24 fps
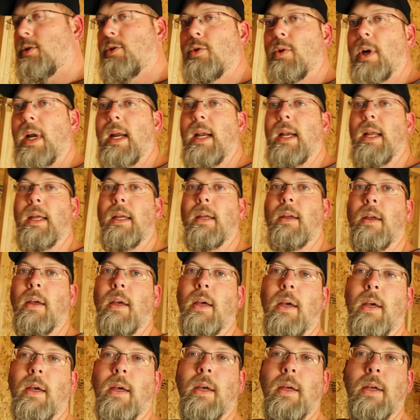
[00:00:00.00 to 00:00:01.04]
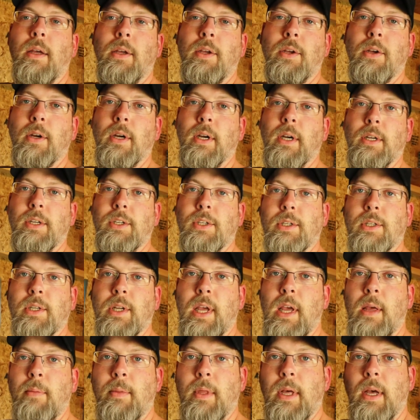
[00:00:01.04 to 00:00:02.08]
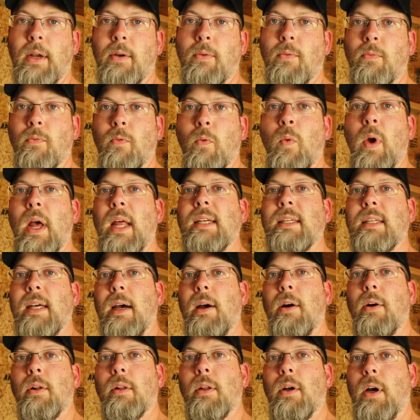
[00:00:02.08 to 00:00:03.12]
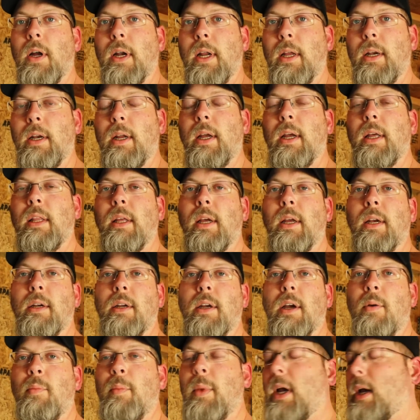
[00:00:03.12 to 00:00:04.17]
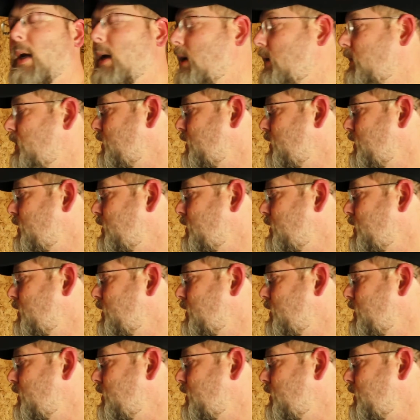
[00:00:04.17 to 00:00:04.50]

draining you're going to just keep that wet towel on it and then come back and